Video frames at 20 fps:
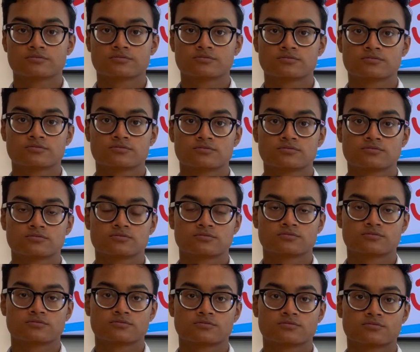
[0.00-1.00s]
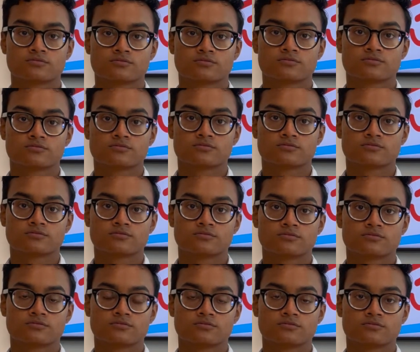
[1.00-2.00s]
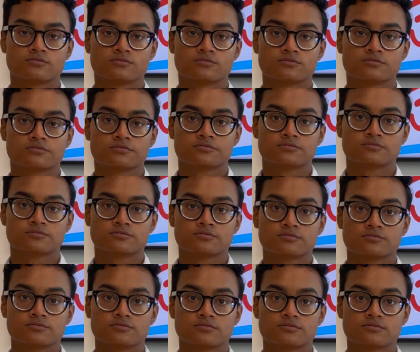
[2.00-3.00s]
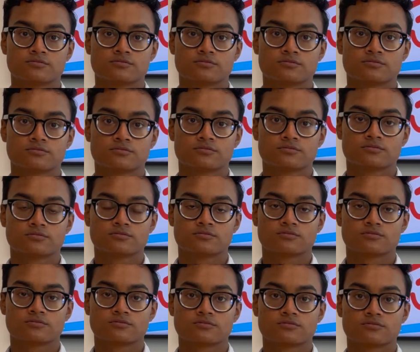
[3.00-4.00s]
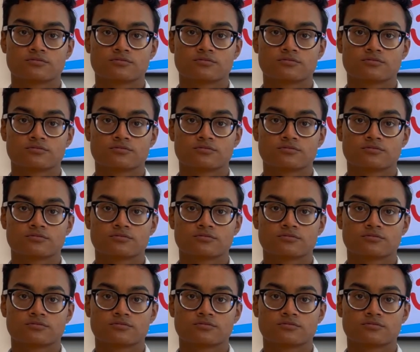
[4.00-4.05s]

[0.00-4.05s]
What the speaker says: This person isn't speaking.